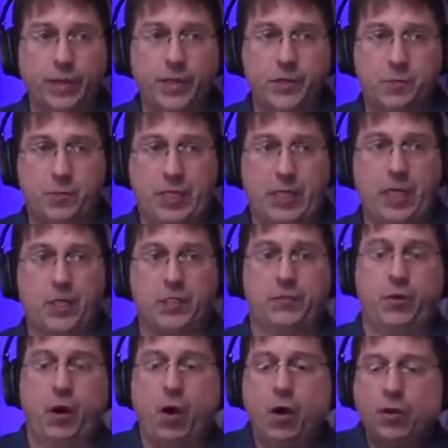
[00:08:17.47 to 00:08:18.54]
is because of
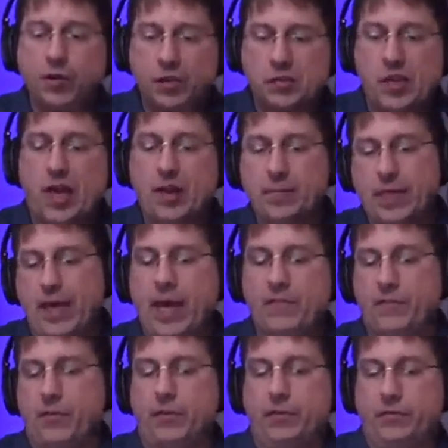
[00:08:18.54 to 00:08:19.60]
all the time and
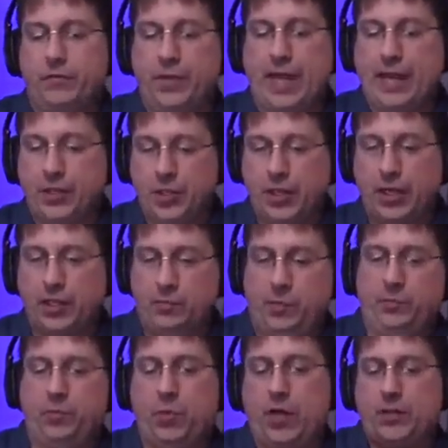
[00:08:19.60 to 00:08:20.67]
effort for that check to be
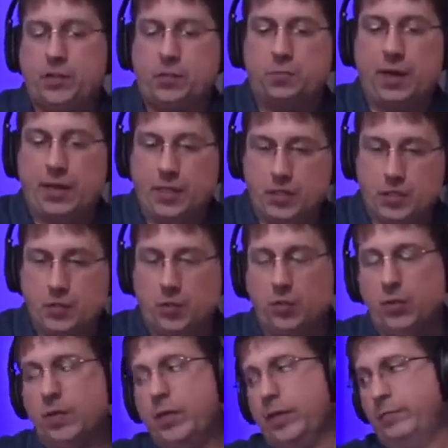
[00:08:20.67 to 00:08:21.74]
processed by the
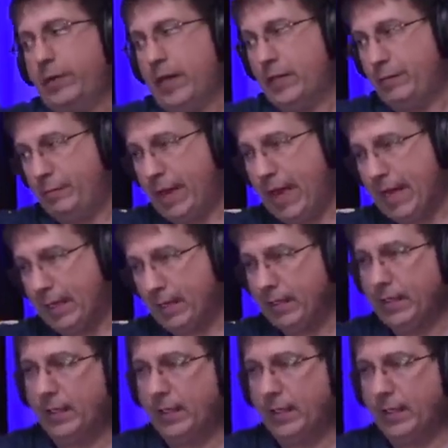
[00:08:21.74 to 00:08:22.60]
store and by the bank,